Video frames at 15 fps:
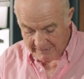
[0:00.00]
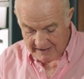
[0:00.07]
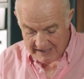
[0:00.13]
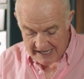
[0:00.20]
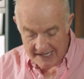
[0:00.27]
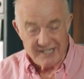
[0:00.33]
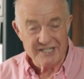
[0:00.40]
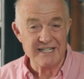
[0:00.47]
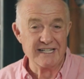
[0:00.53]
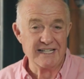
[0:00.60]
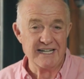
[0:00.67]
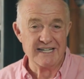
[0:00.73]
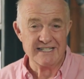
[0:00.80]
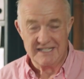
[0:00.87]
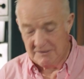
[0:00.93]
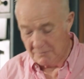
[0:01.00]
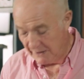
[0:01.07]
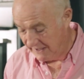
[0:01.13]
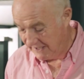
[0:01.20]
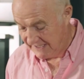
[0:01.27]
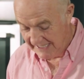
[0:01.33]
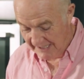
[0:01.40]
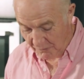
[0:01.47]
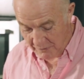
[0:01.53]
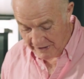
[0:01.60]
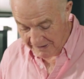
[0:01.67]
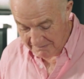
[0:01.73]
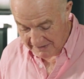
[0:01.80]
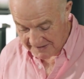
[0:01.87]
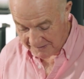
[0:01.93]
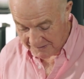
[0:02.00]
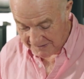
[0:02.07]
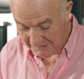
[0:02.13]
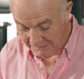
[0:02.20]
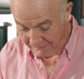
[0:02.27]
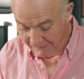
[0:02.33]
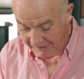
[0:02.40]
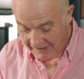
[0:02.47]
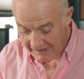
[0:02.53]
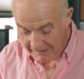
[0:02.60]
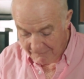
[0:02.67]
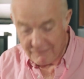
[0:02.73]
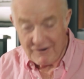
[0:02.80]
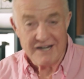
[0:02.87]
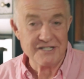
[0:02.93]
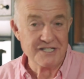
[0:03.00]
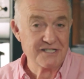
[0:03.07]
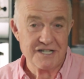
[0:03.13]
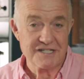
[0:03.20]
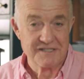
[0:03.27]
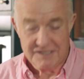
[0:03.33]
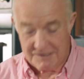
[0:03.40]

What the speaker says: I mean, actually the easiest way to tell whether mussels are fresh is just